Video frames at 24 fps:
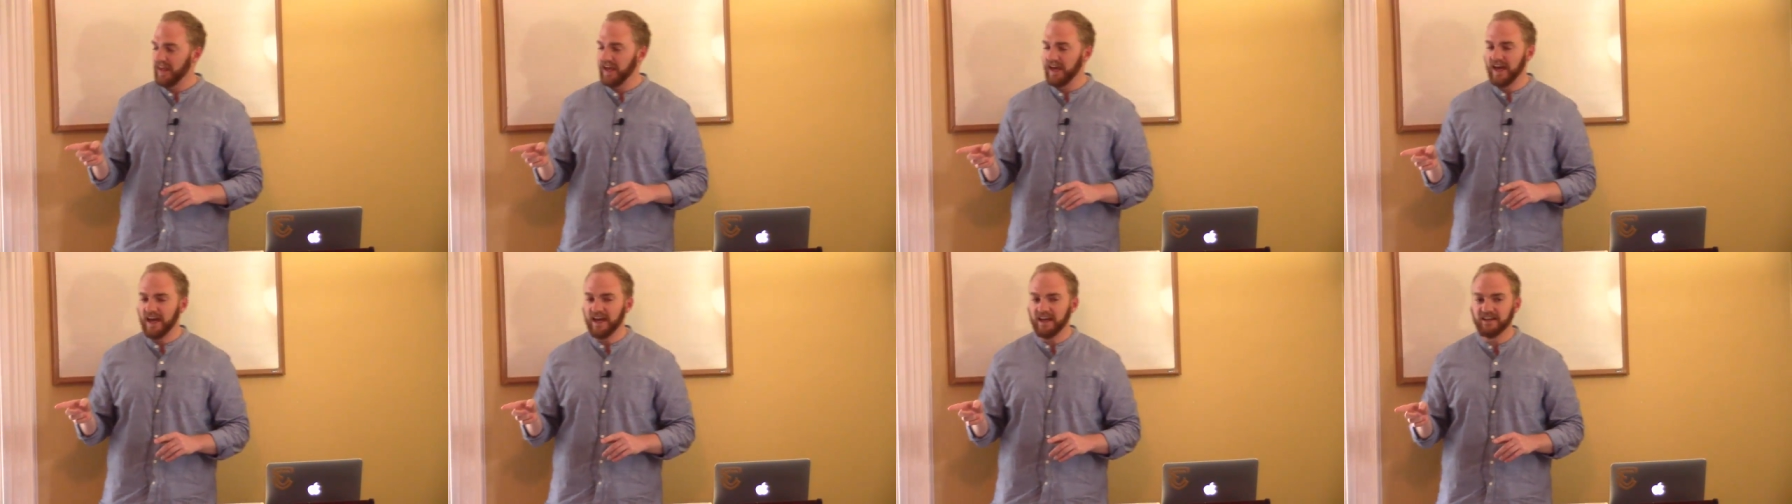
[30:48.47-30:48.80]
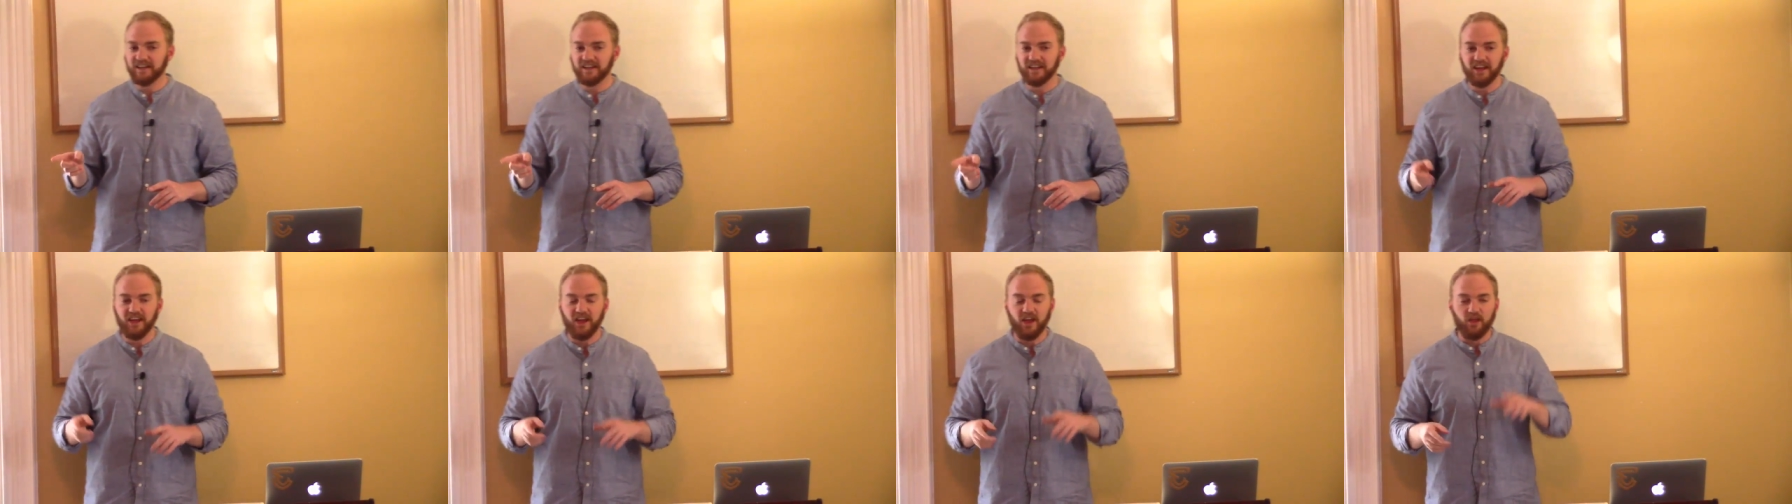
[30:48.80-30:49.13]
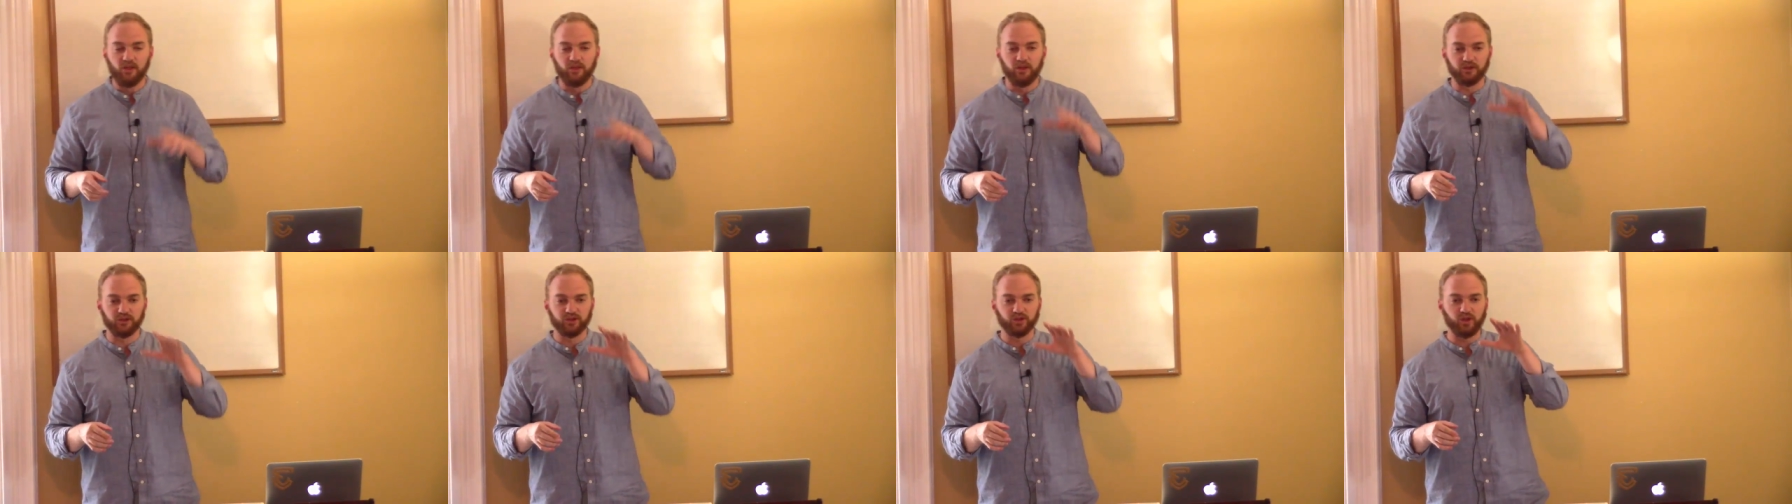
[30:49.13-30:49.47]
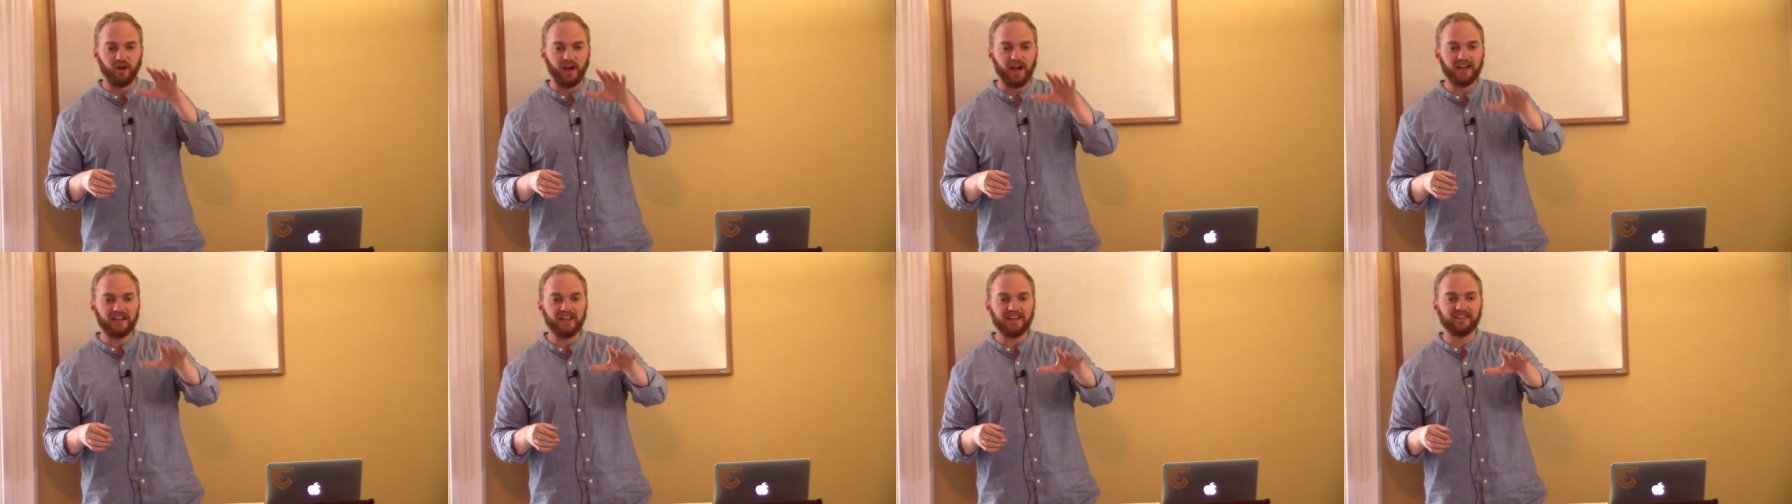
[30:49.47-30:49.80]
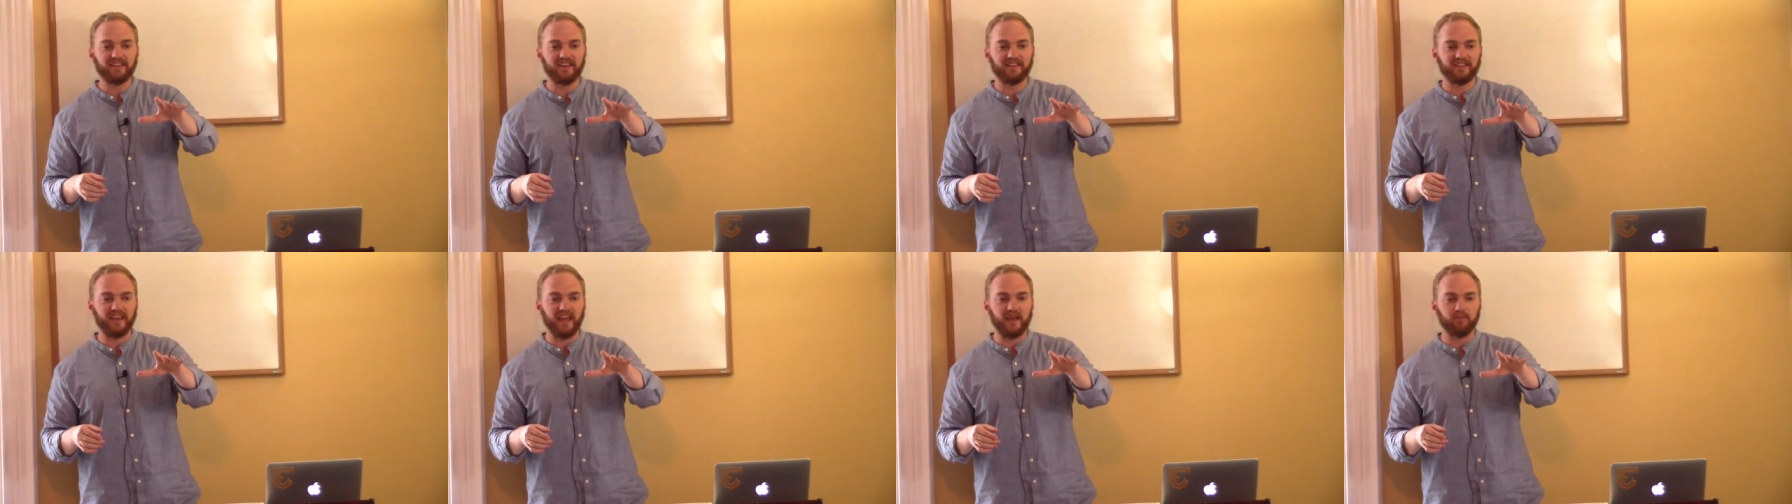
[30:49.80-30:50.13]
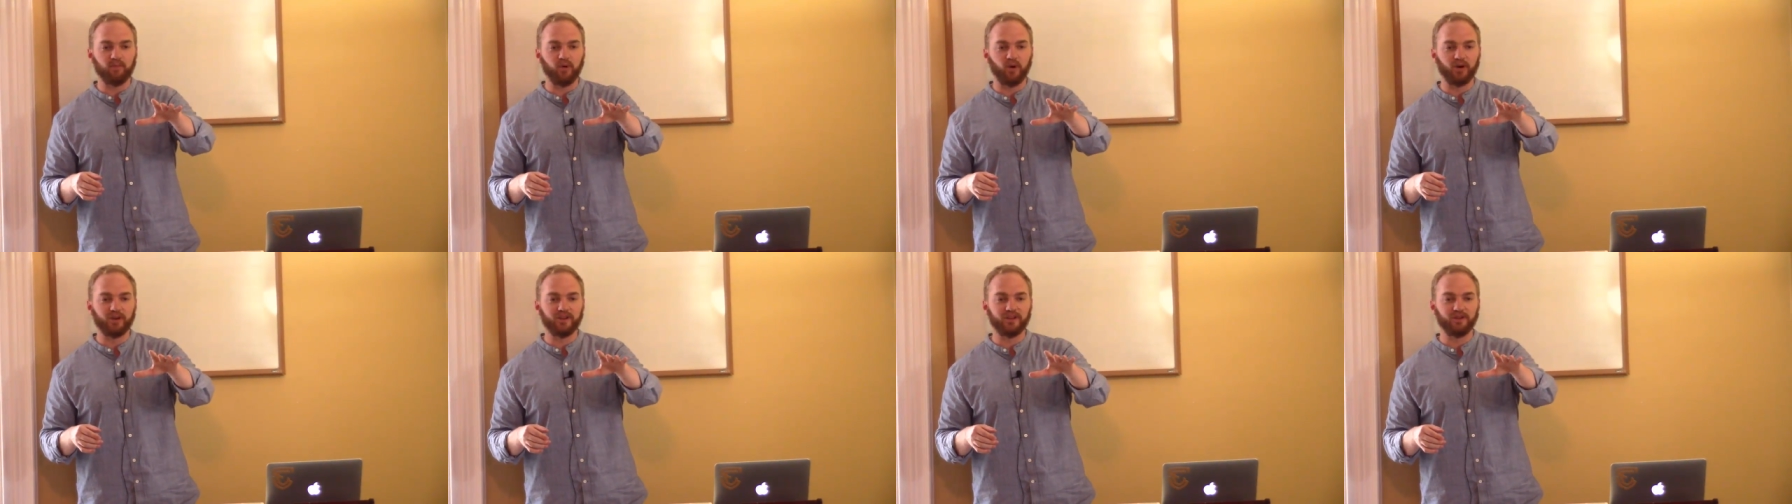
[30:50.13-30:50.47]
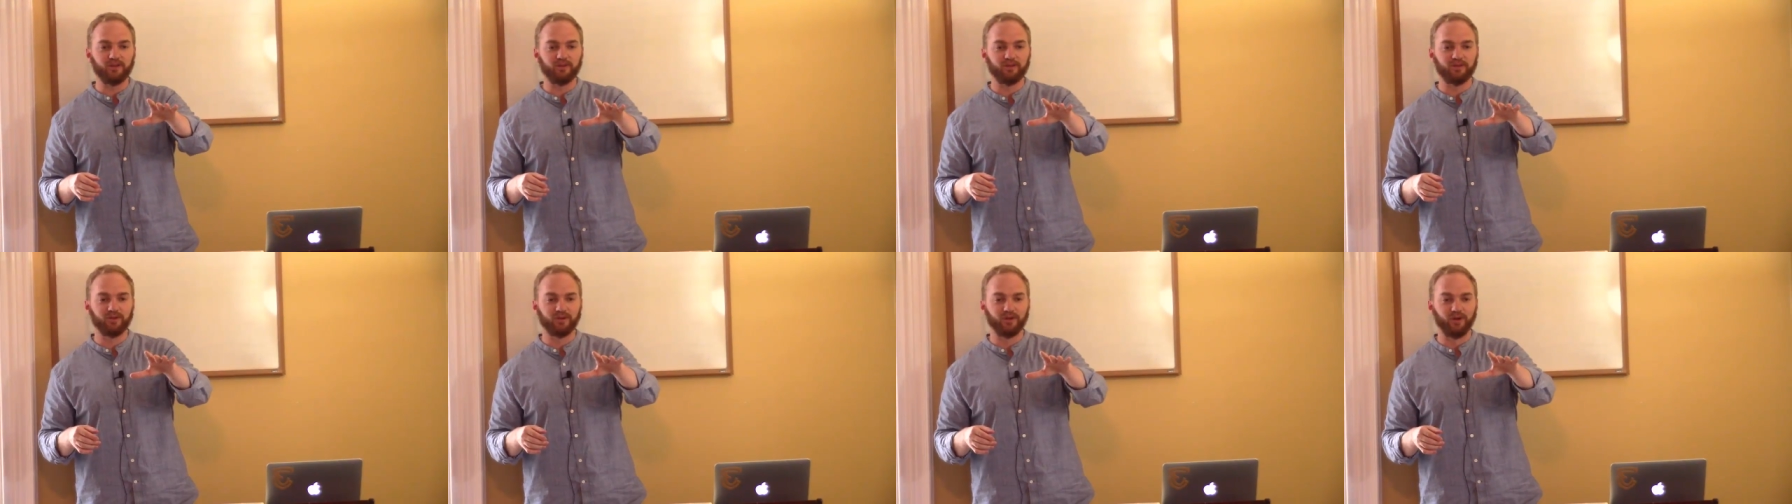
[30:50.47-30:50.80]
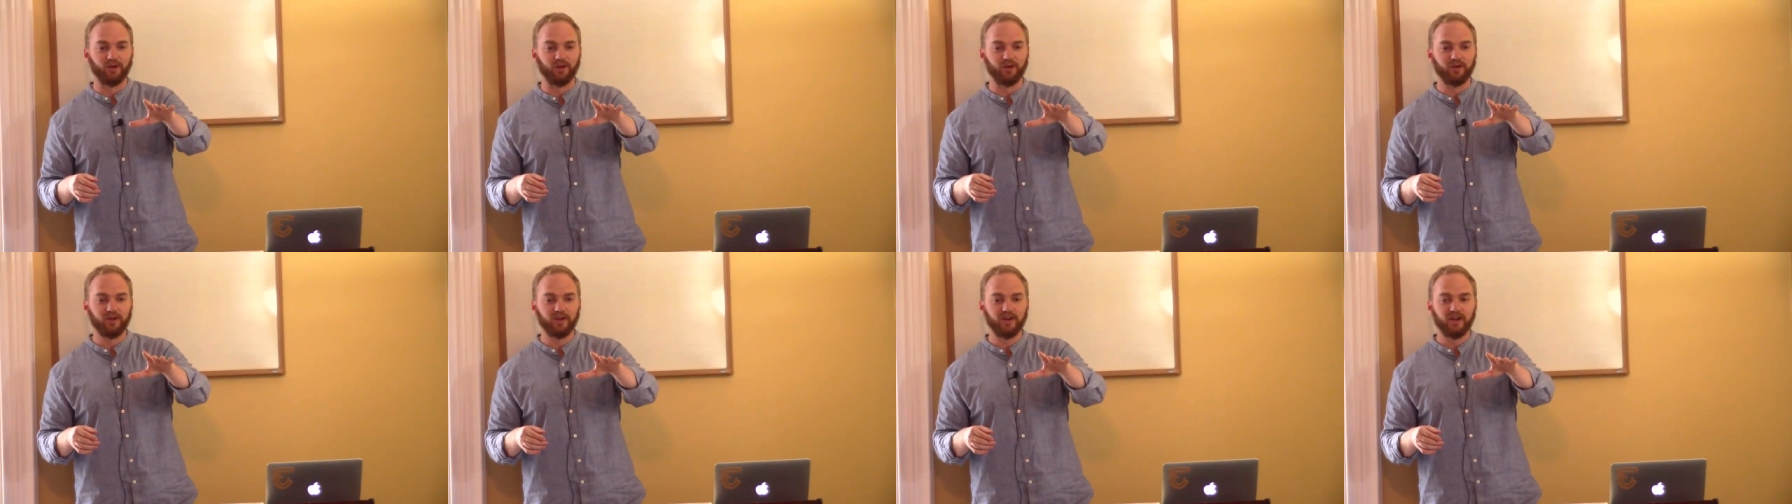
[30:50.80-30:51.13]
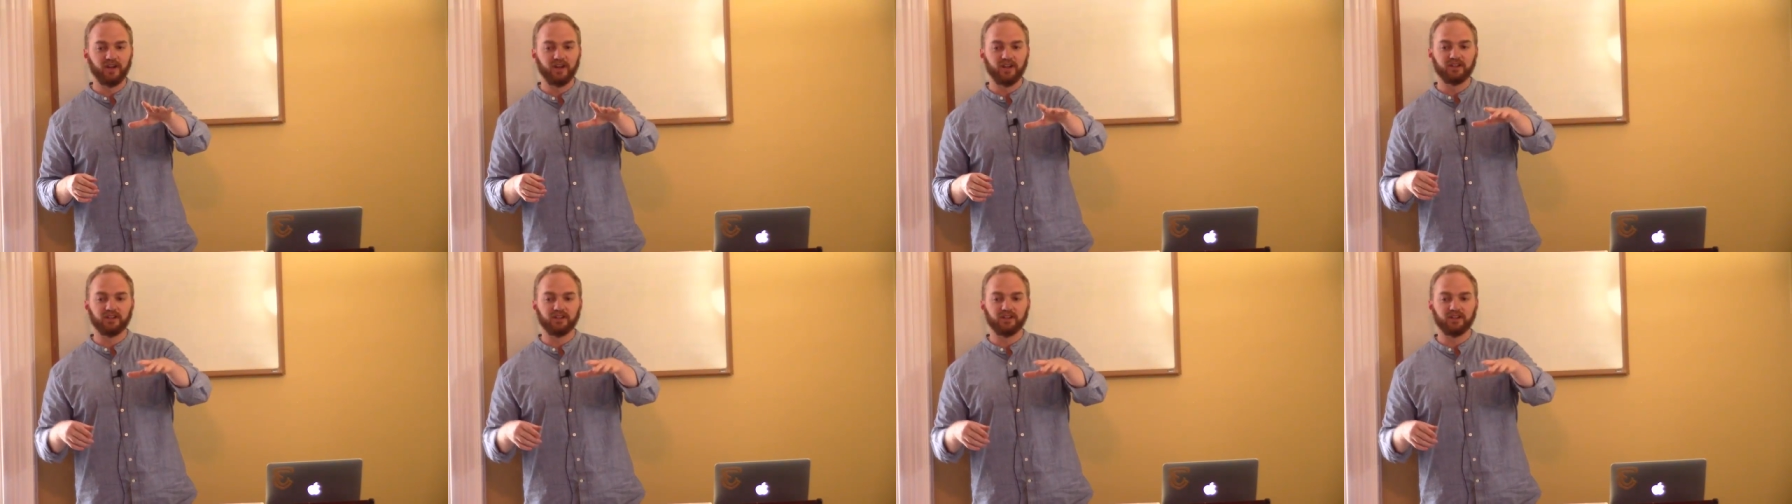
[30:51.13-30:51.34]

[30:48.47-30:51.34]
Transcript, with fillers: And the training that they put you through